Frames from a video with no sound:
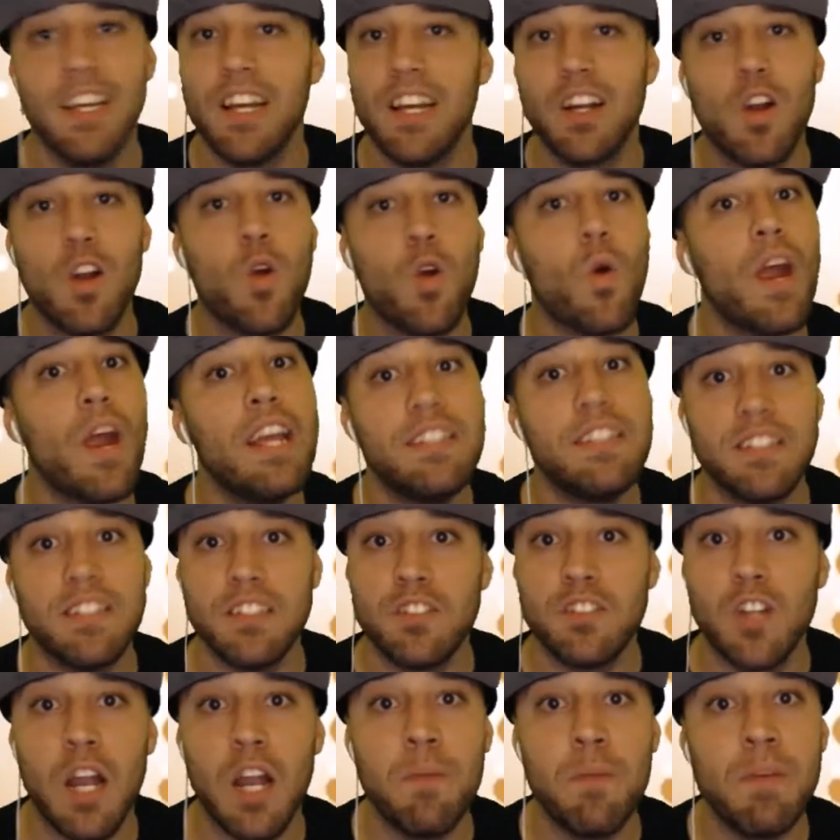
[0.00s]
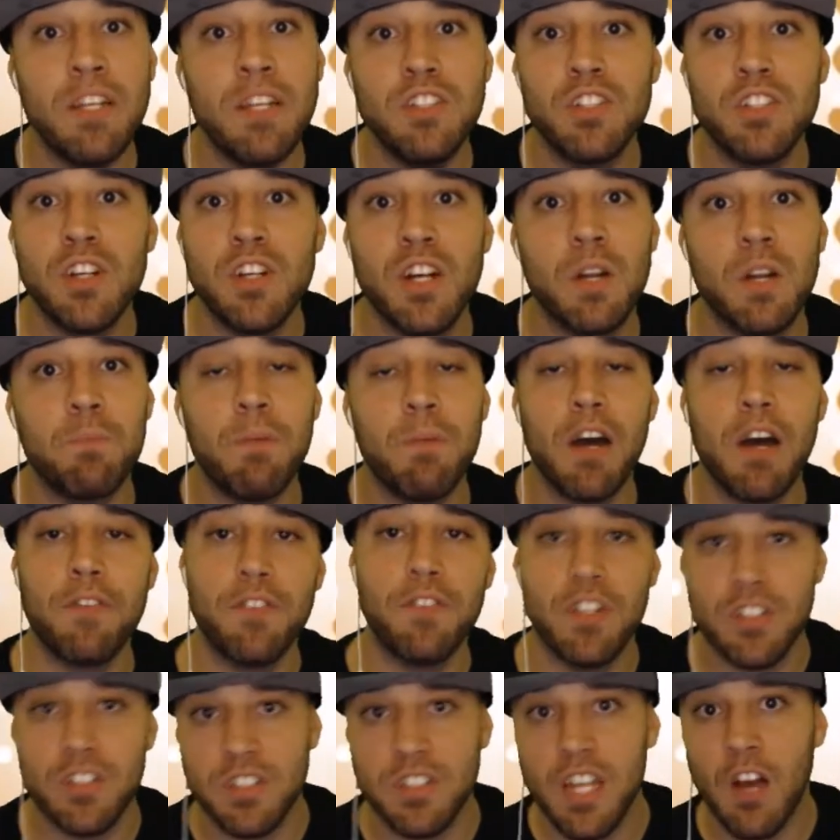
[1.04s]
Crazy. So that means you're going to buff
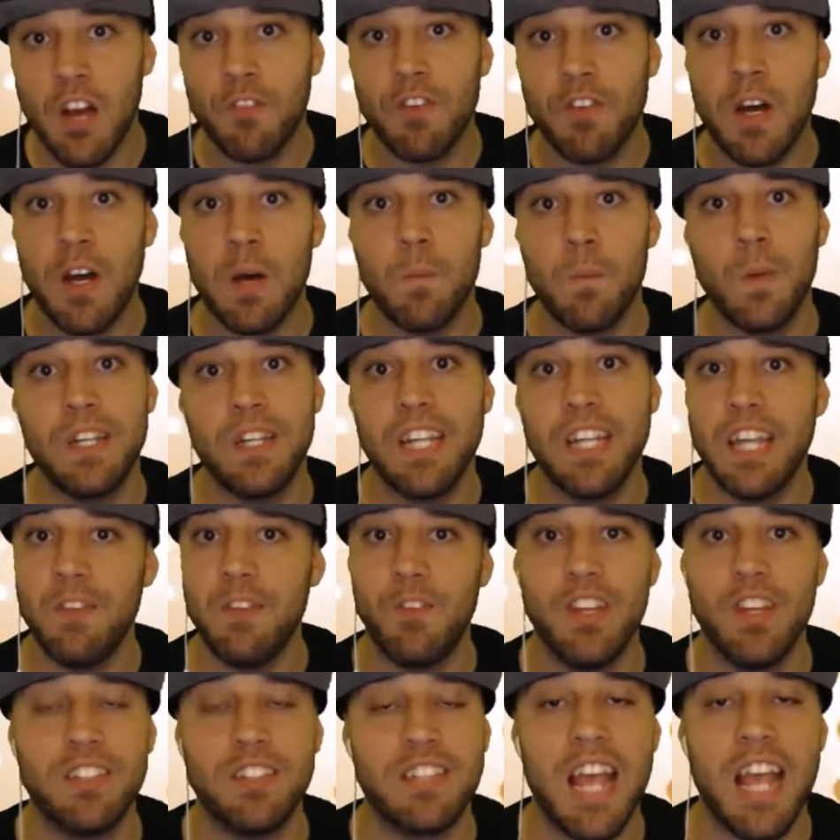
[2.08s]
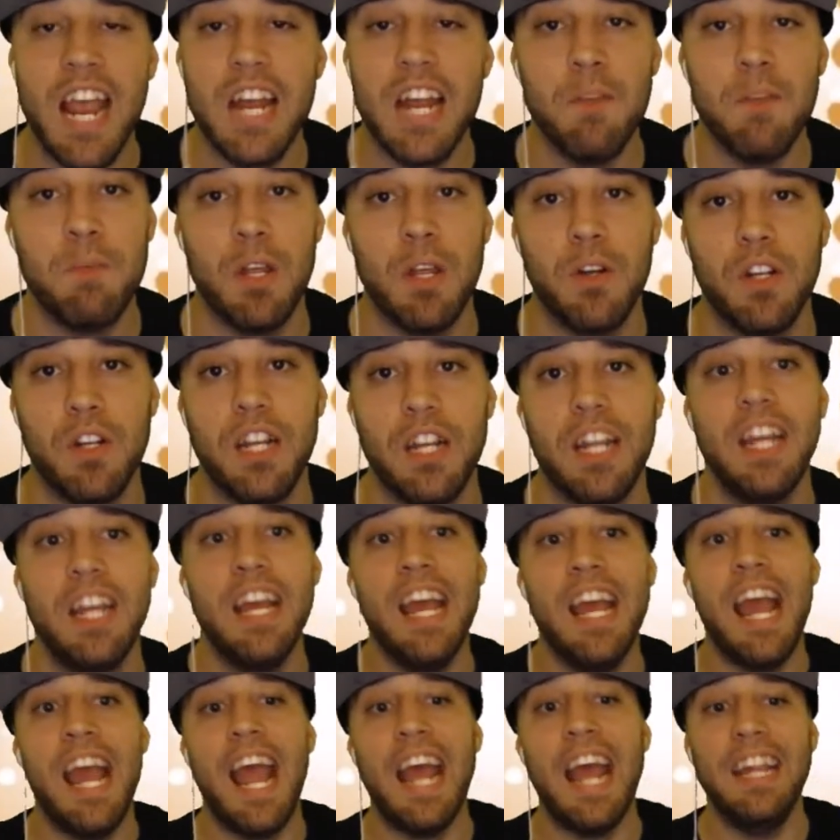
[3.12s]
yourself up with defense and immunity,
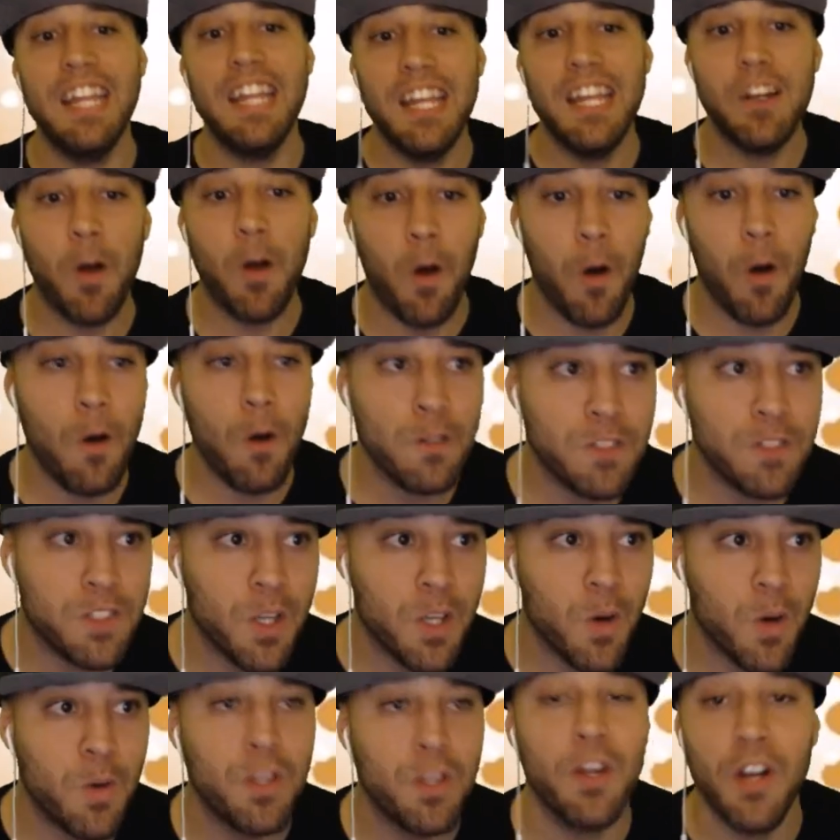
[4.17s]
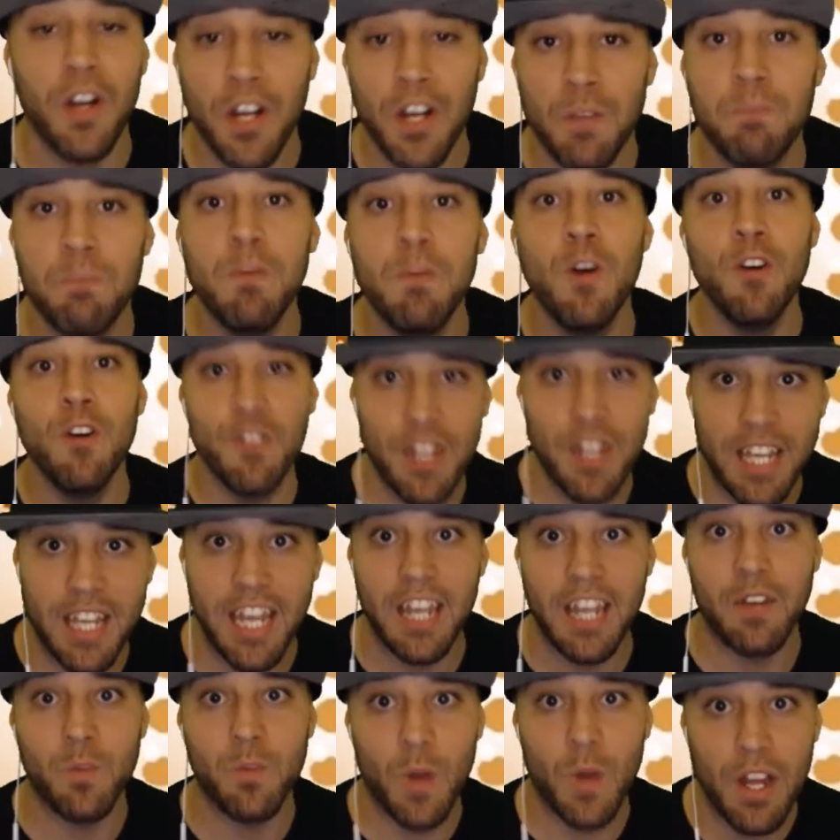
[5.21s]
and then also you're going to move
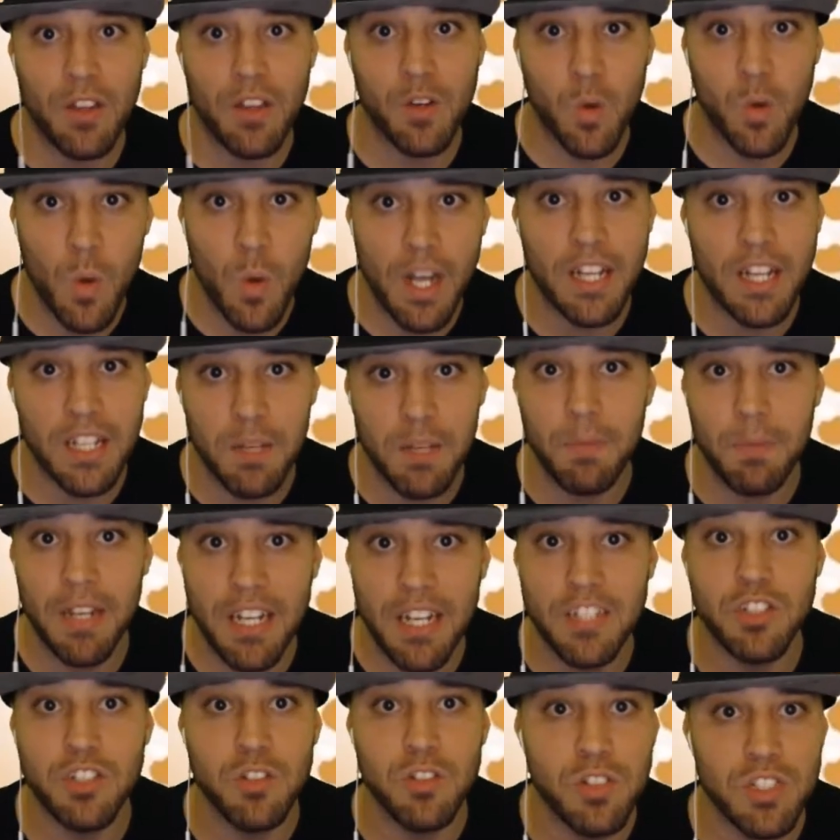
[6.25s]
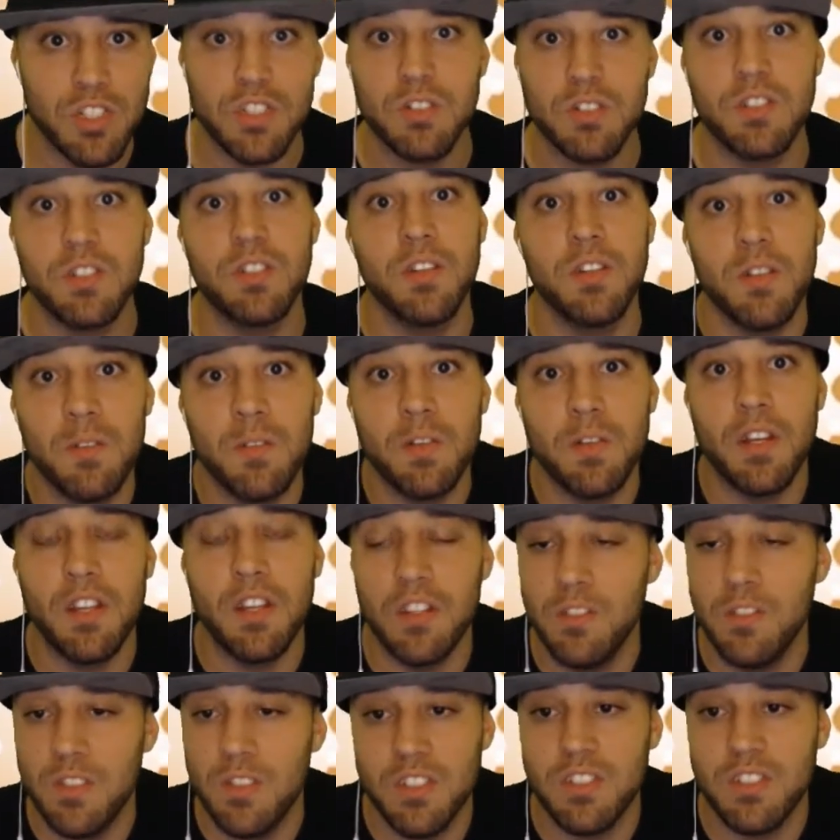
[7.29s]
again rather quickly because you just
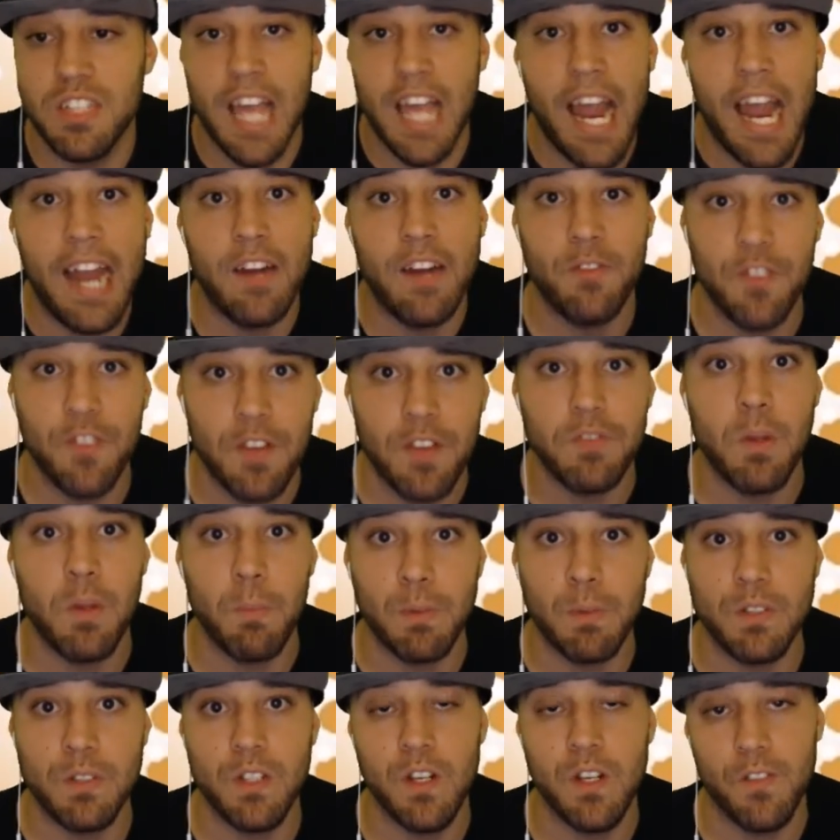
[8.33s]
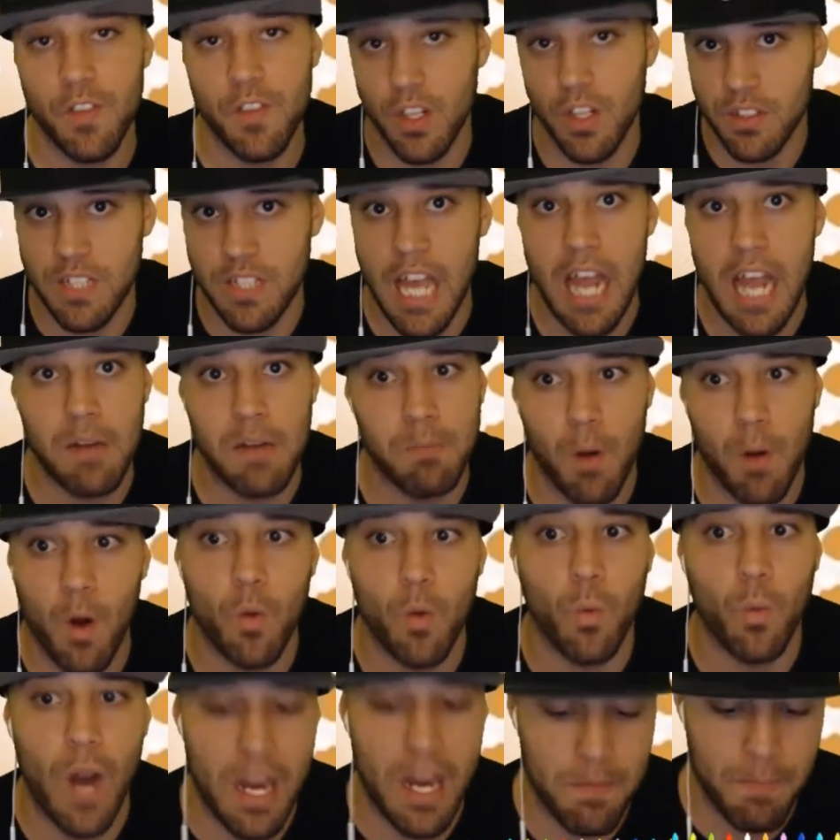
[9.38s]
gained 50% of your attack bar
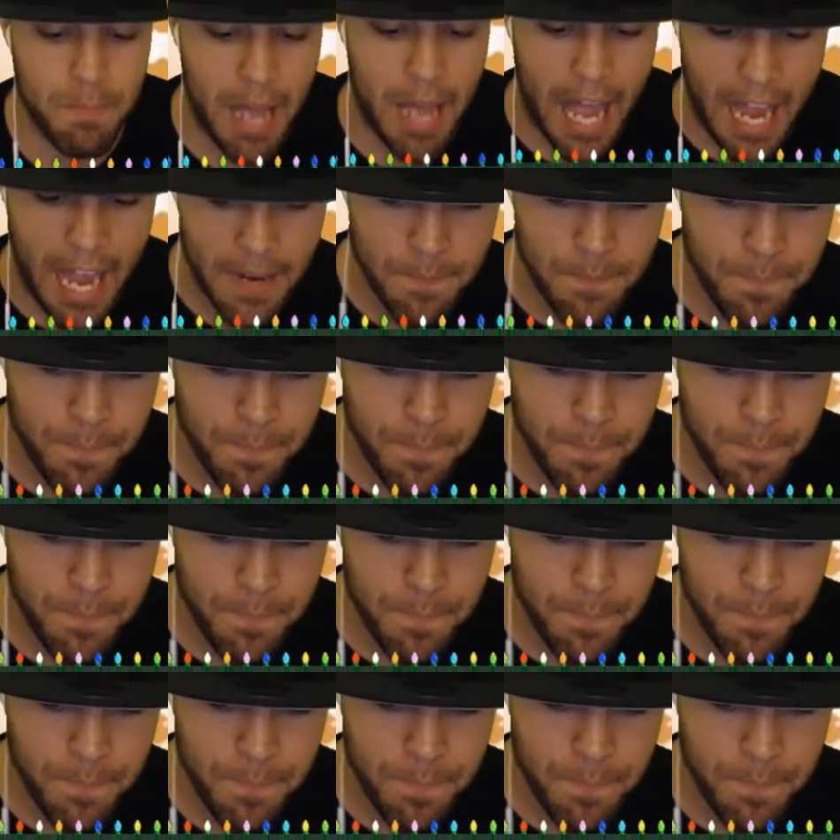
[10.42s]
right back.